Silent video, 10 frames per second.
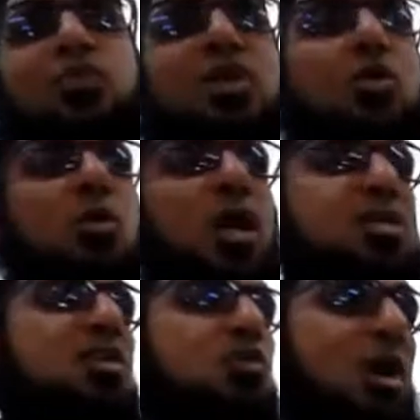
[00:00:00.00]
when the
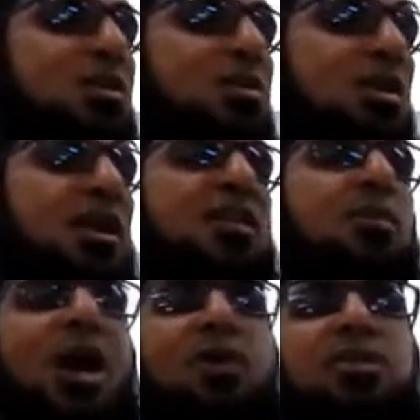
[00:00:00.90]
Quran says one thing and the
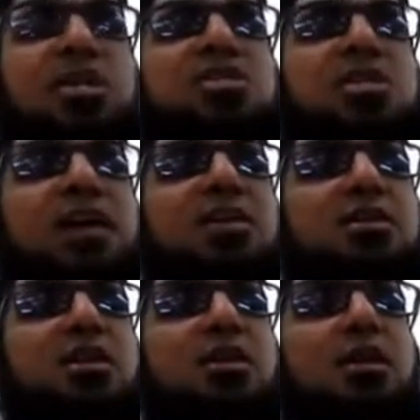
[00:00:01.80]
Bible says the other
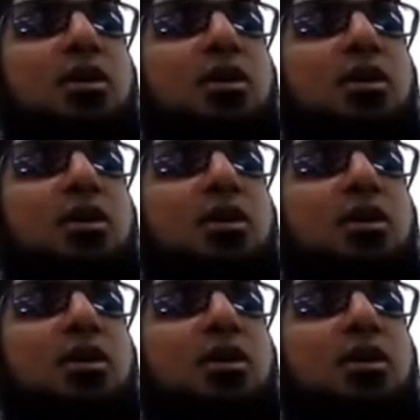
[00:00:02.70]
thing,